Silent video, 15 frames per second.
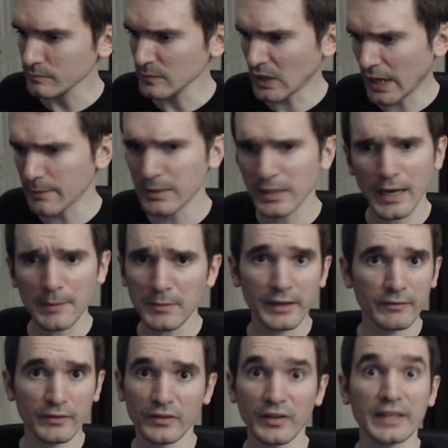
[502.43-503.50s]
I mean, I'm not even
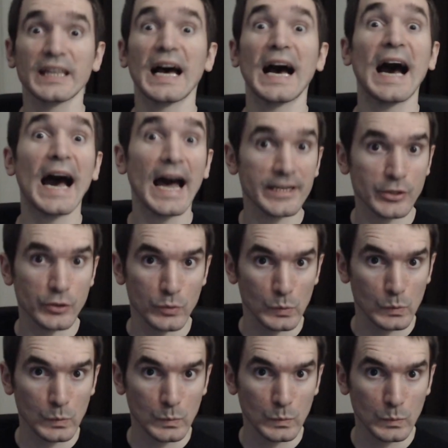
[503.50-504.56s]
going to say that I do,
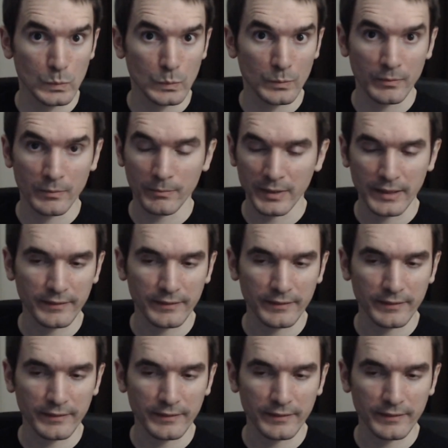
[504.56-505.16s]
because